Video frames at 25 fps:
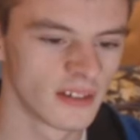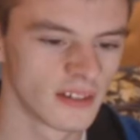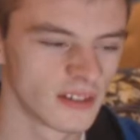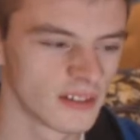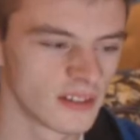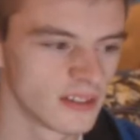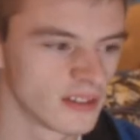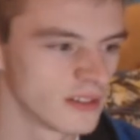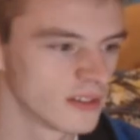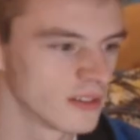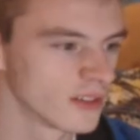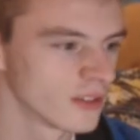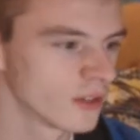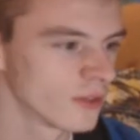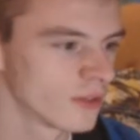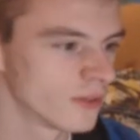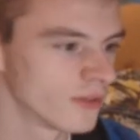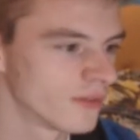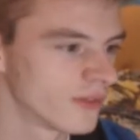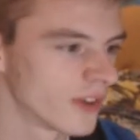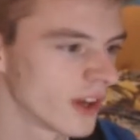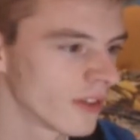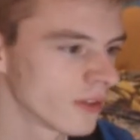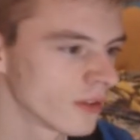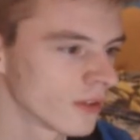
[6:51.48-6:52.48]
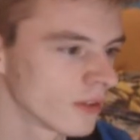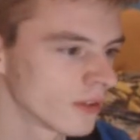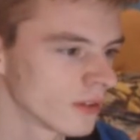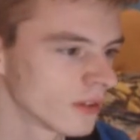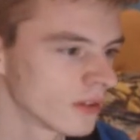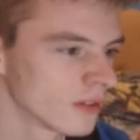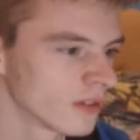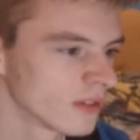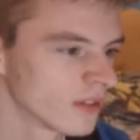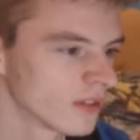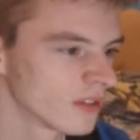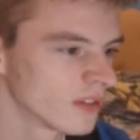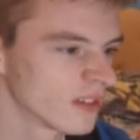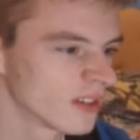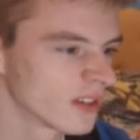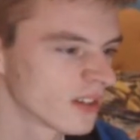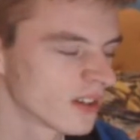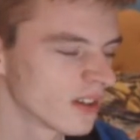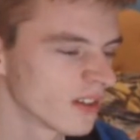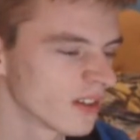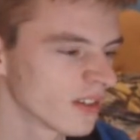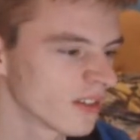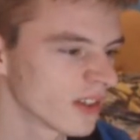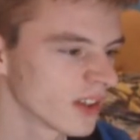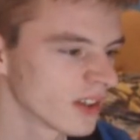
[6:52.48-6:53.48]
There's no feather
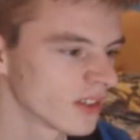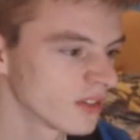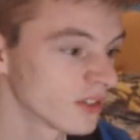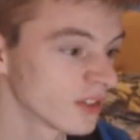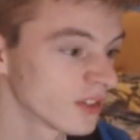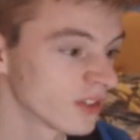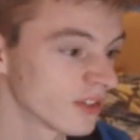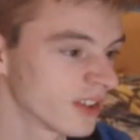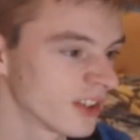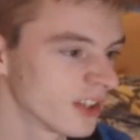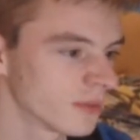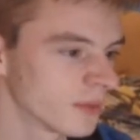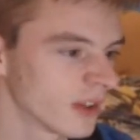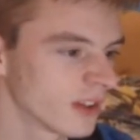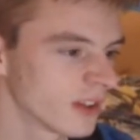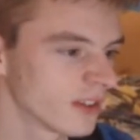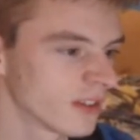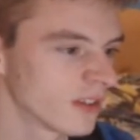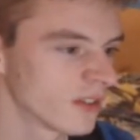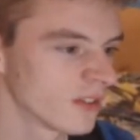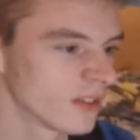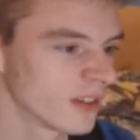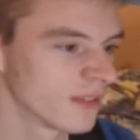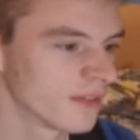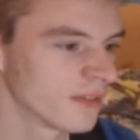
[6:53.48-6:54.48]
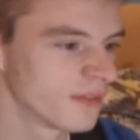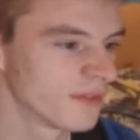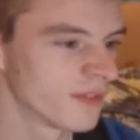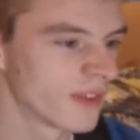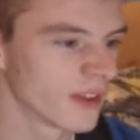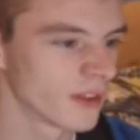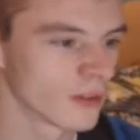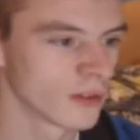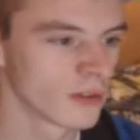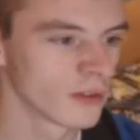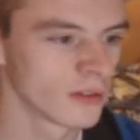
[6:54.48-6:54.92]
kind of thing, it's just this, but it's not like a feather.